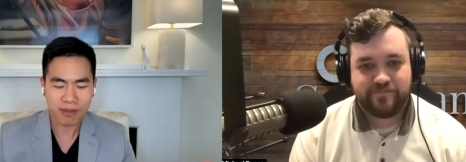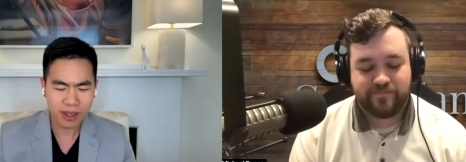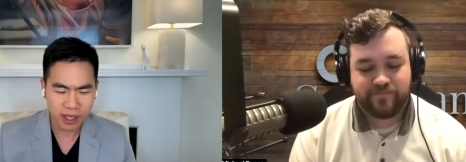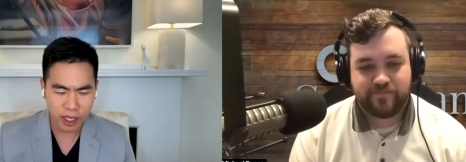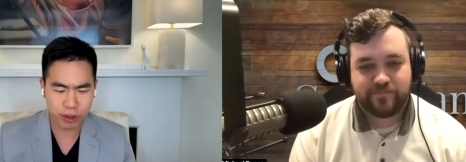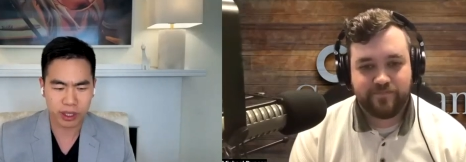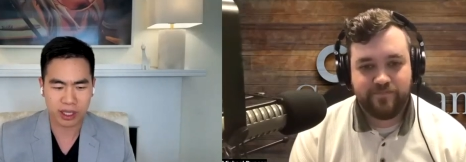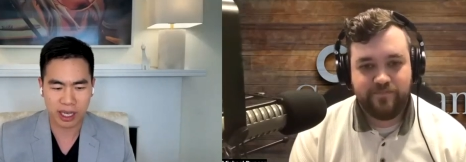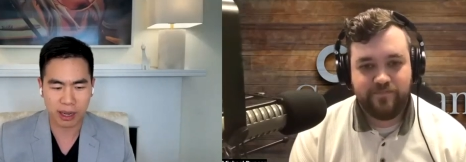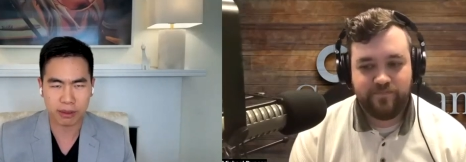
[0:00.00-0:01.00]
Speaker 1: interesting
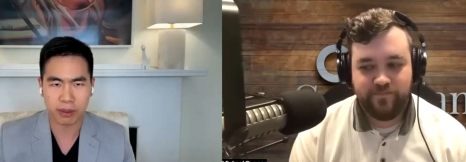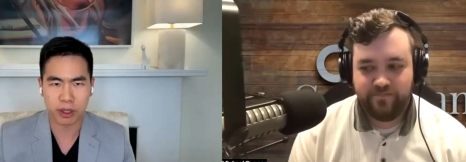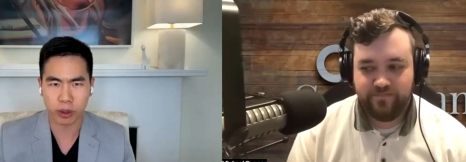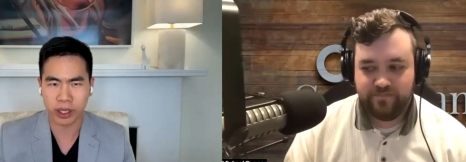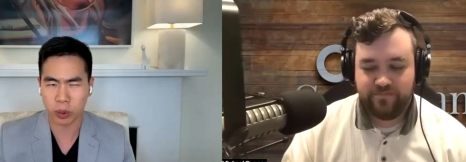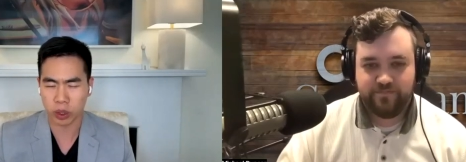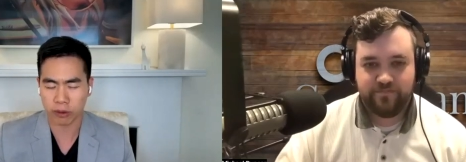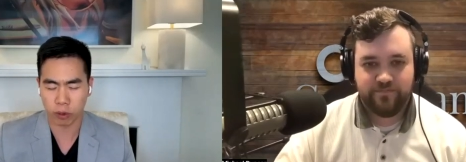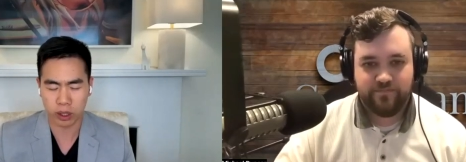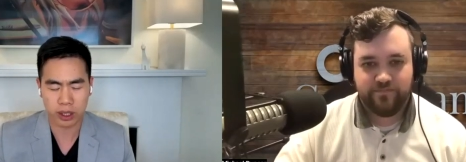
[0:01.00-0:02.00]
time to be joining the
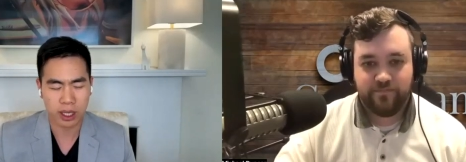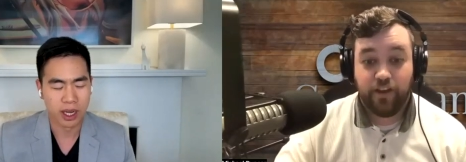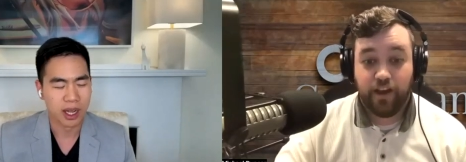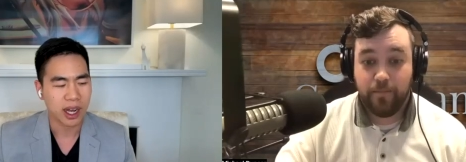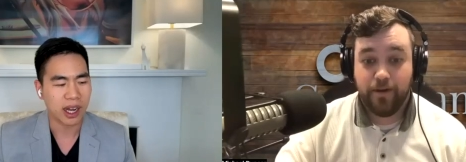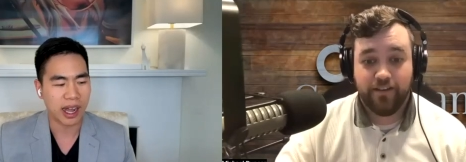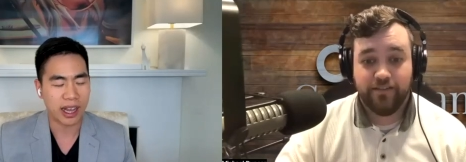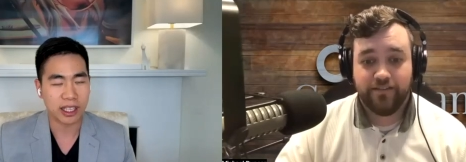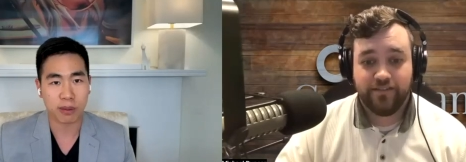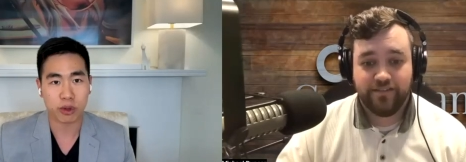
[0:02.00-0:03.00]
workforce. I, uh, I
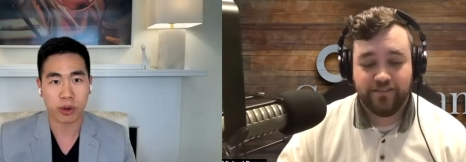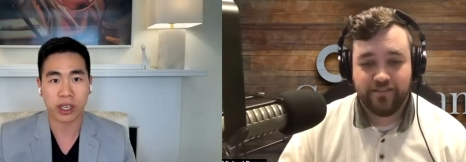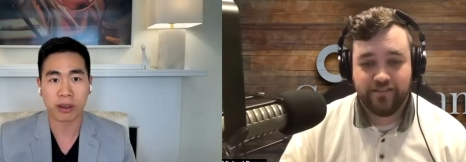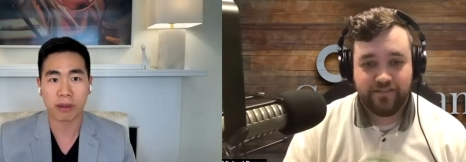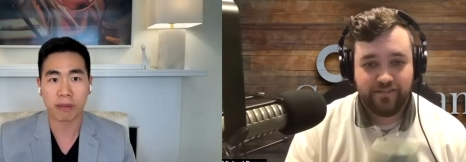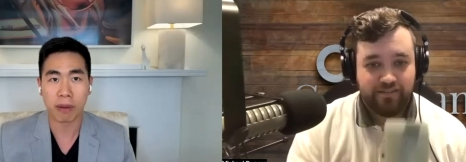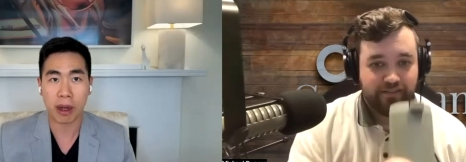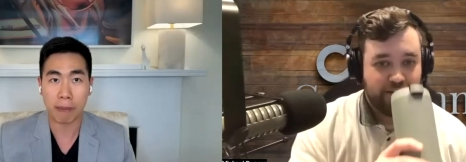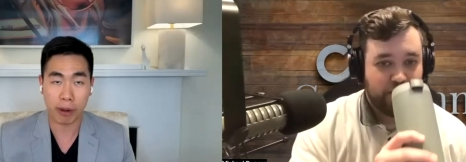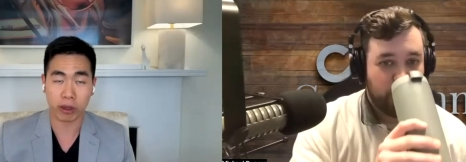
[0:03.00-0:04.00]
ended up joining
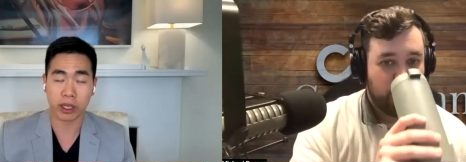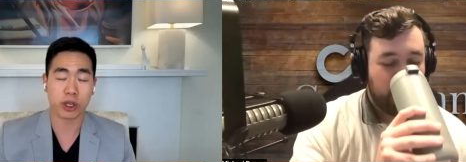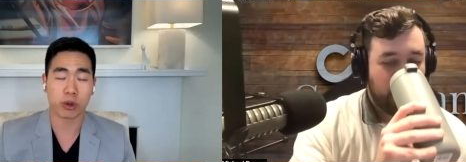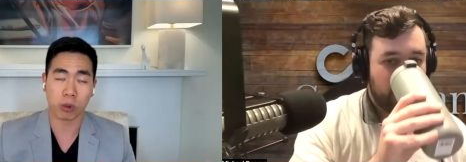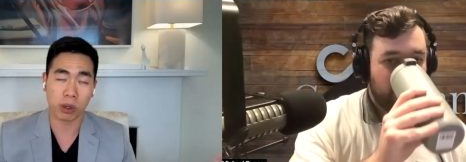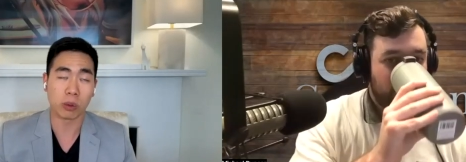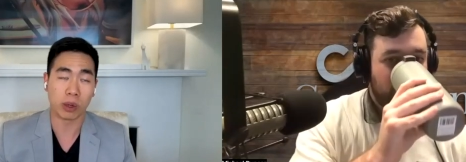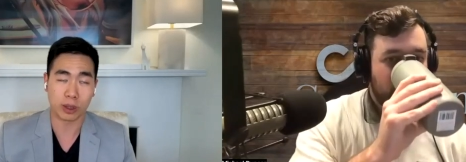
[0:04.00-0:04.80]
uh, Merrill Lynch, or once